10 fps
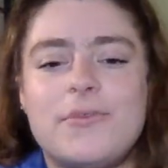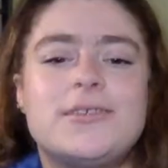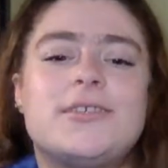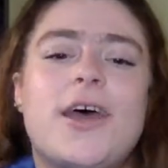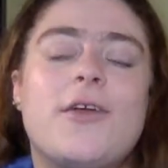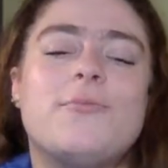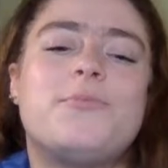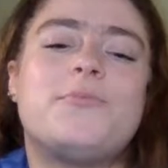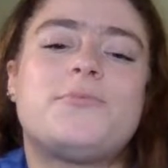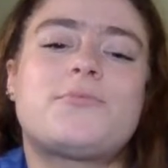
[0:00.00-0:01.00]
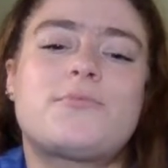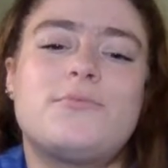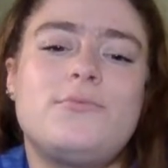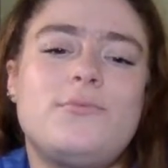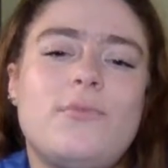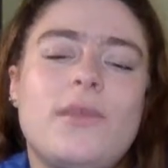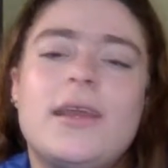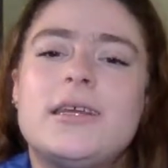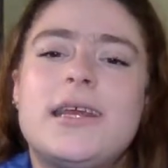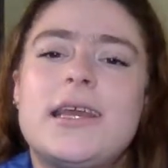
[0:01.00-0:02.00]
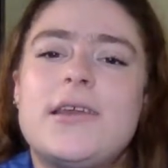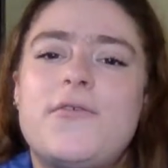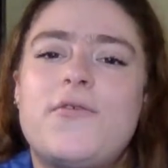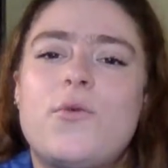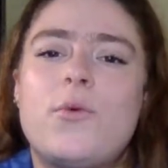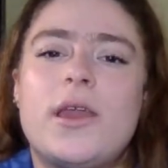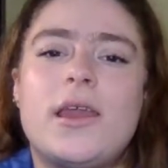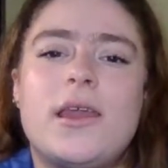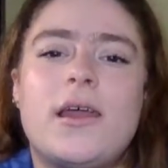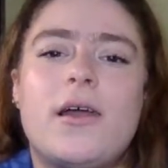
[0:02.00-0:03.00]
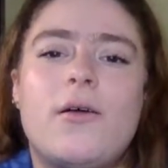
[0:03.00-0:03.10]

So if we